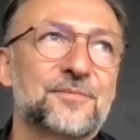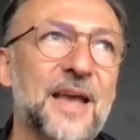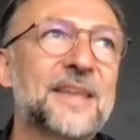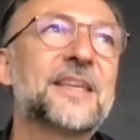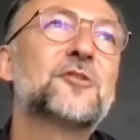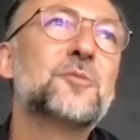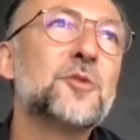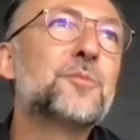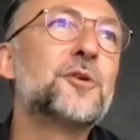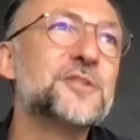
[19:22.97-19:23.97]
I tend to
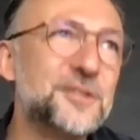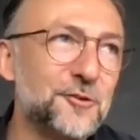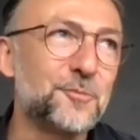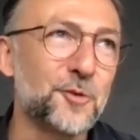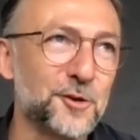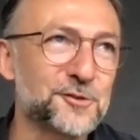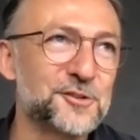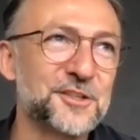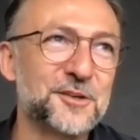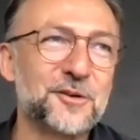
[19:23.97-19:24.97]
be a positive
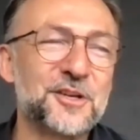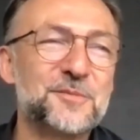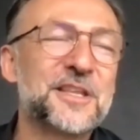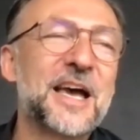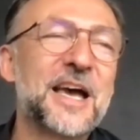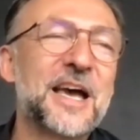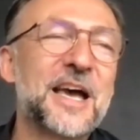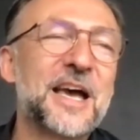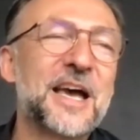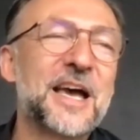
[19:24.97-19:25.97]
person generally, but I
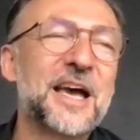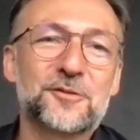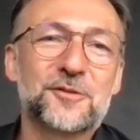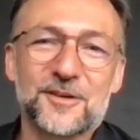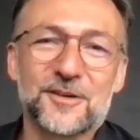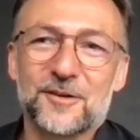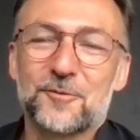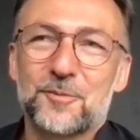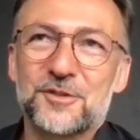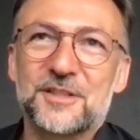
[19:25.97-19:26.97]
see a lot of
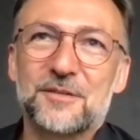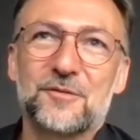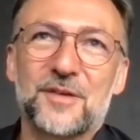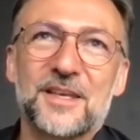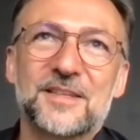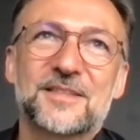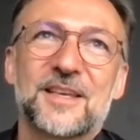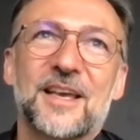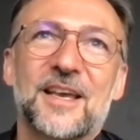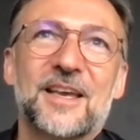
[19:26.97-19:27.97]
positive
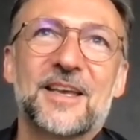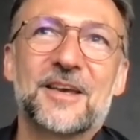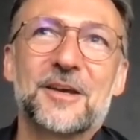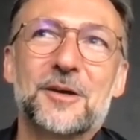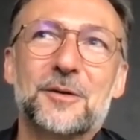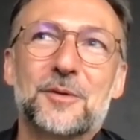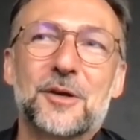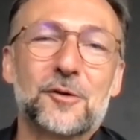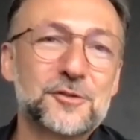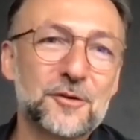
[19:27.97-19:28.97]
things.
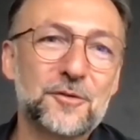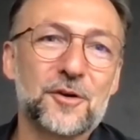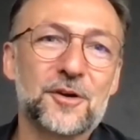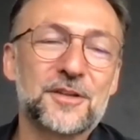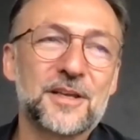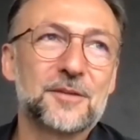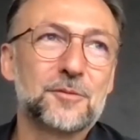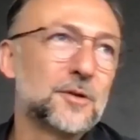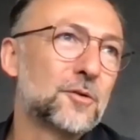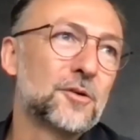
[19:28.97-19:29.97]
We all suffered, and
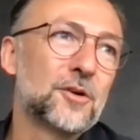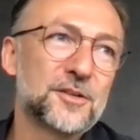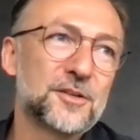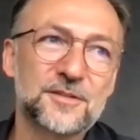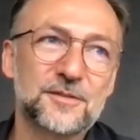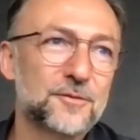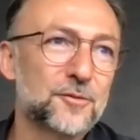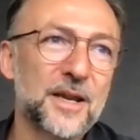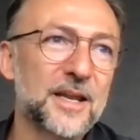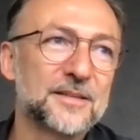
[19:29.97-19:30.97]
we all lost
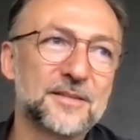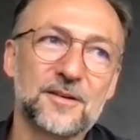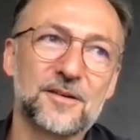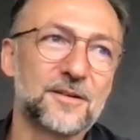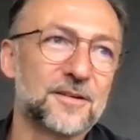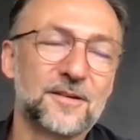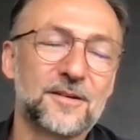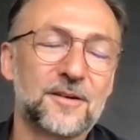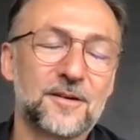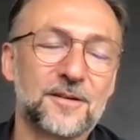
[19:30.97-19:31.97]
friends
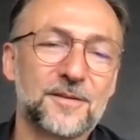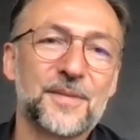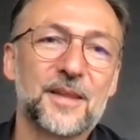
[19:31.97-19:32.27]
or